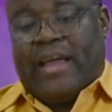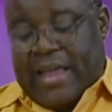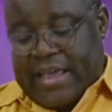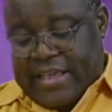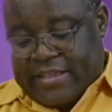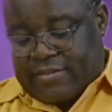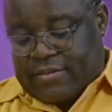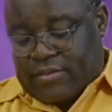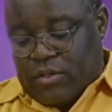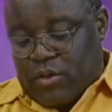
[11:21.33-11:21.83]

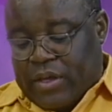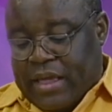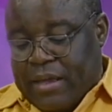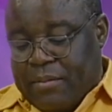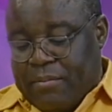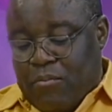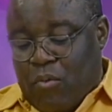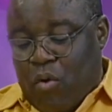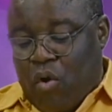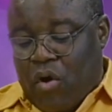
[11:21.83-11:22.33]
it's
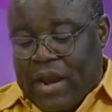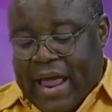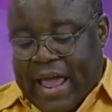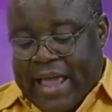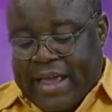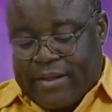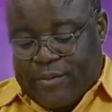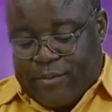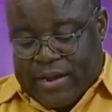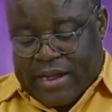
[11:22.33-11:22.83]
looking more
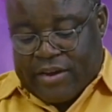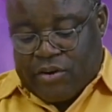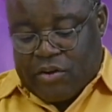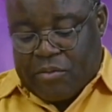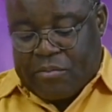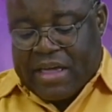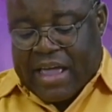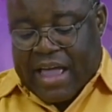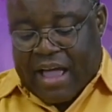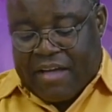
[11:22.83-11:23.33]
like we're going to
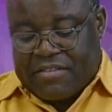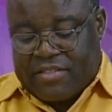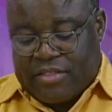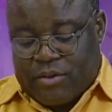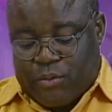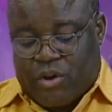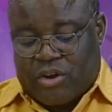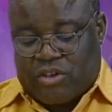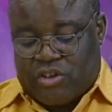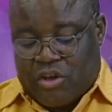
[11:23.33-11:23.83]
be having
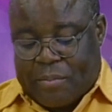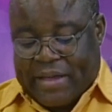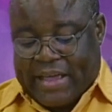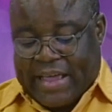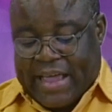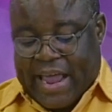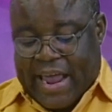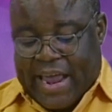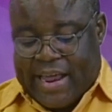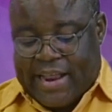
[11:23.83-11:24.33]
the workshop
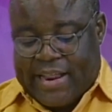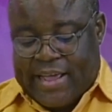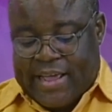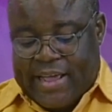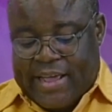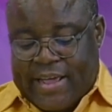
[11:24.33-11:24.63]
again